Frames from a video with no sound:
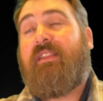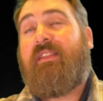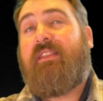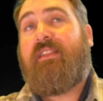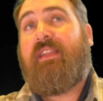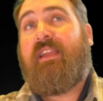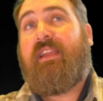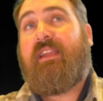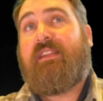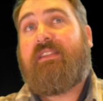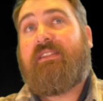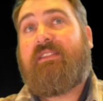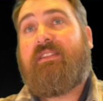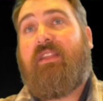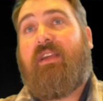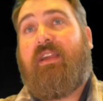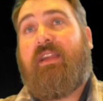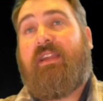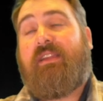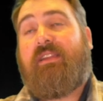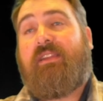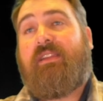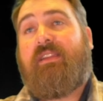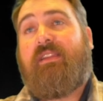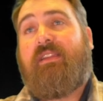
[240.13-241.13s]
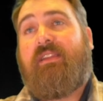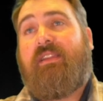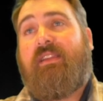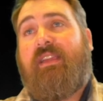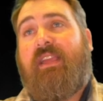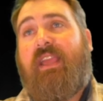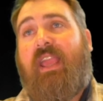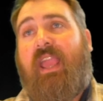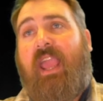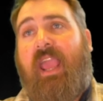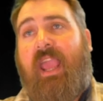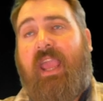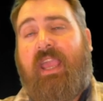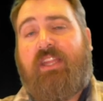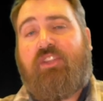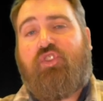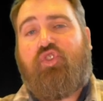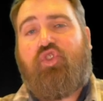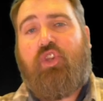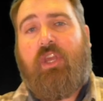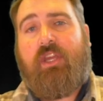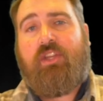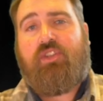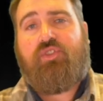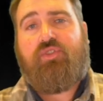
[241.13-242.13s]
things like hand
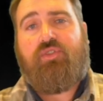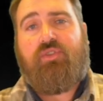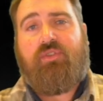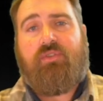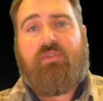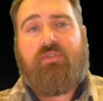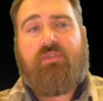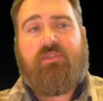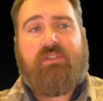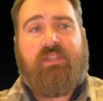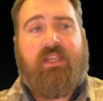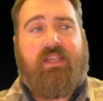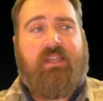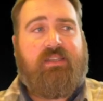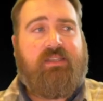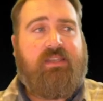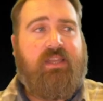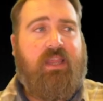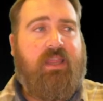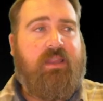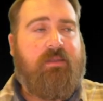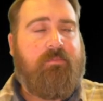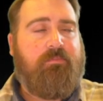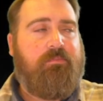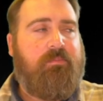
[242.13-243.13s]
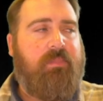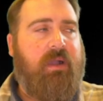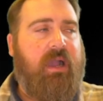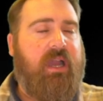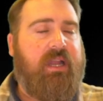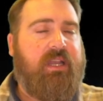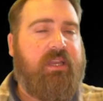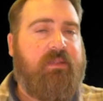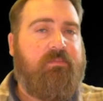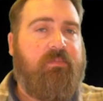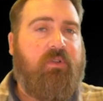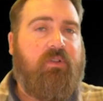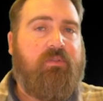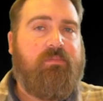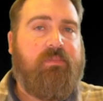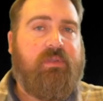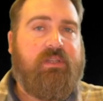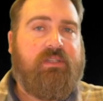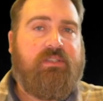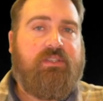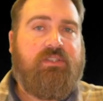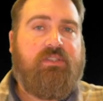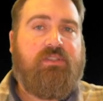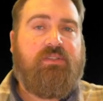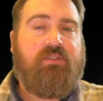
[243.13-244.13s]
gestures and body
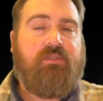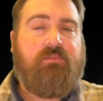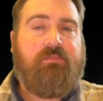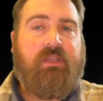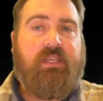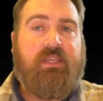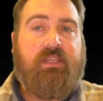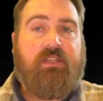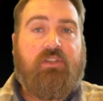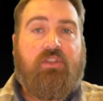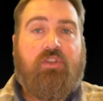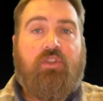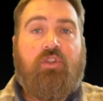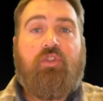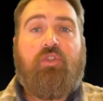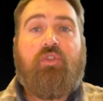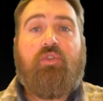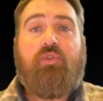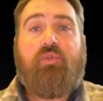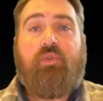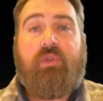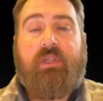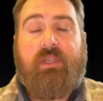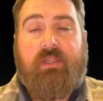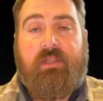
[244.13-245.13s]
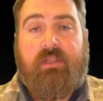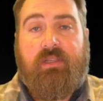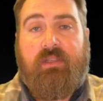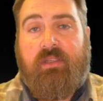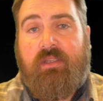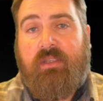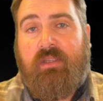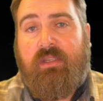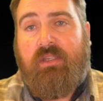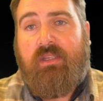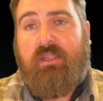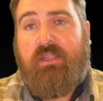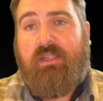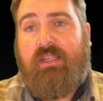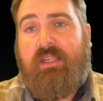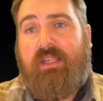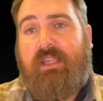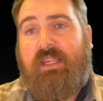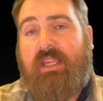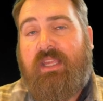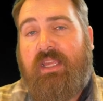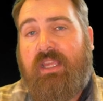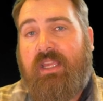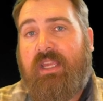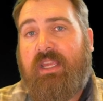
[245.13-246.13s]
movements to be included
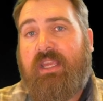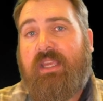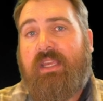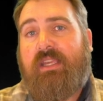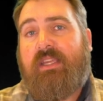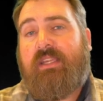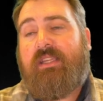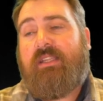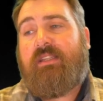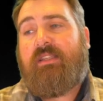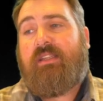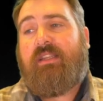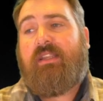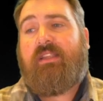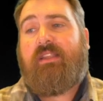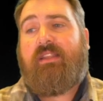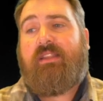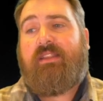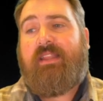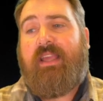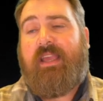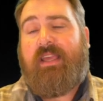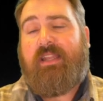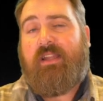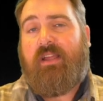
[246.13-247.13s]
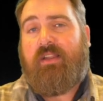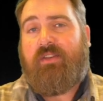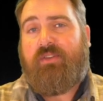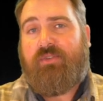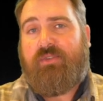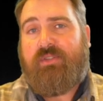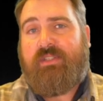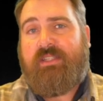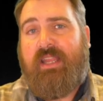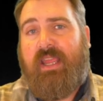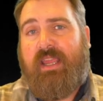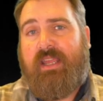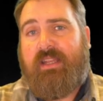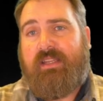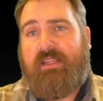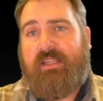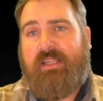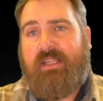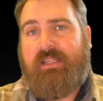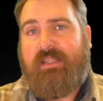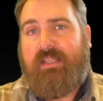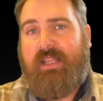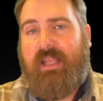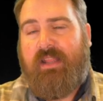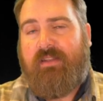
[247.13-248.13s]
in that understanding,
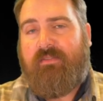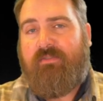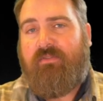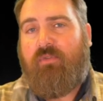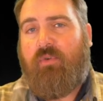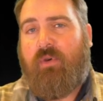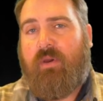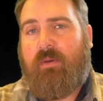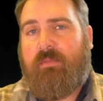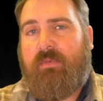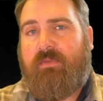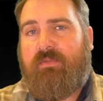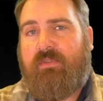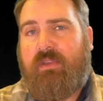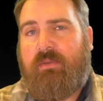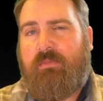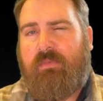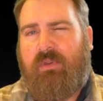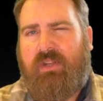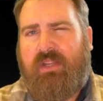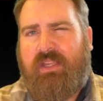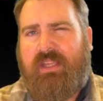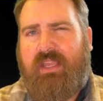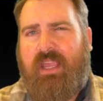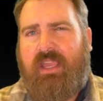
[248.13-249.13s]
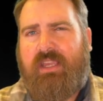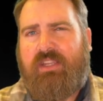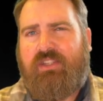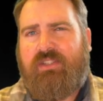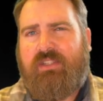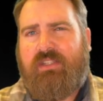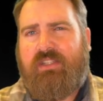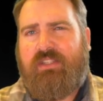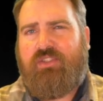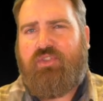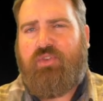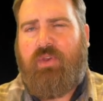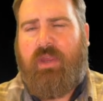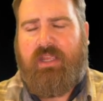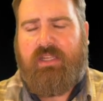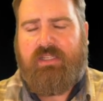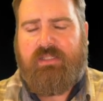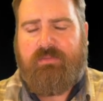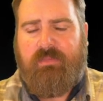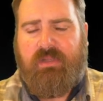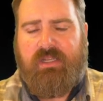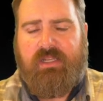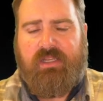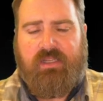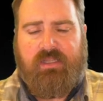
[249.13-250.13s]
in that form of communication and
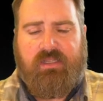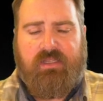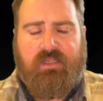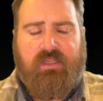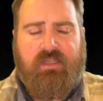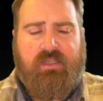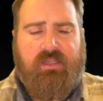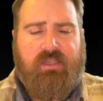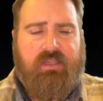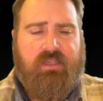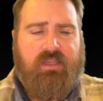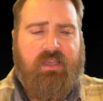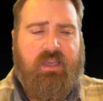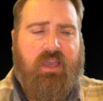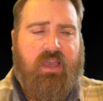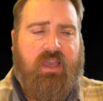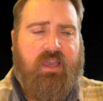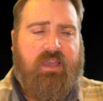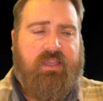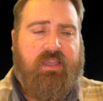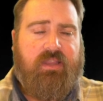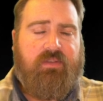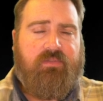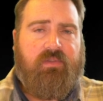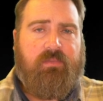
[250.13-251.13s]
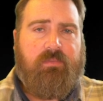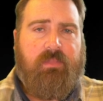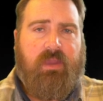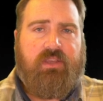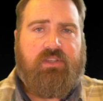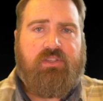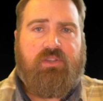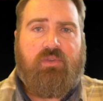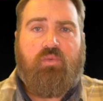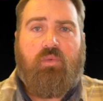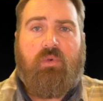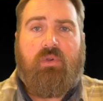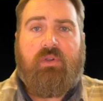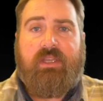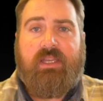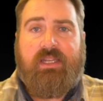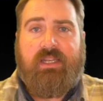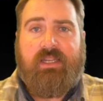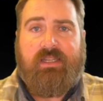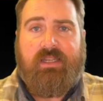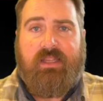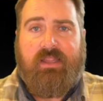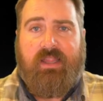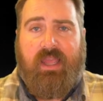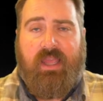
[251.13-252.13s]
transmitting information. We'll get
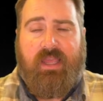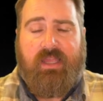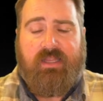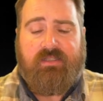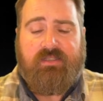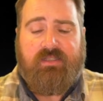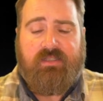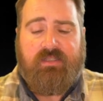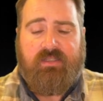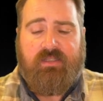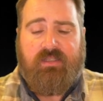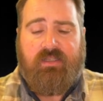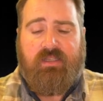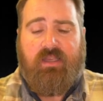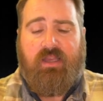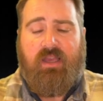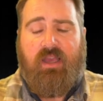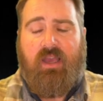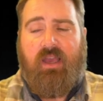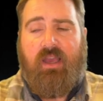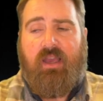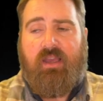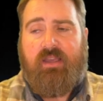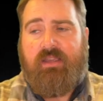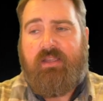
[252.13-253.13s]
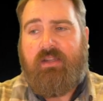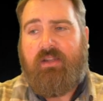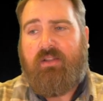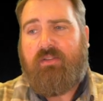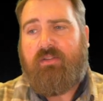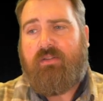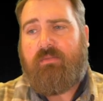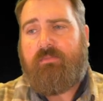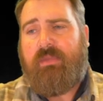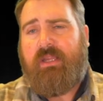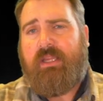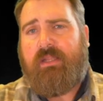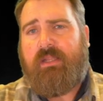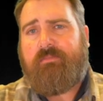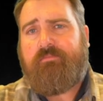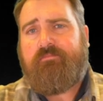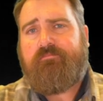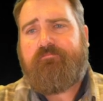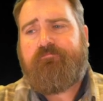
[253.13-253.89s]
into that in a little bit.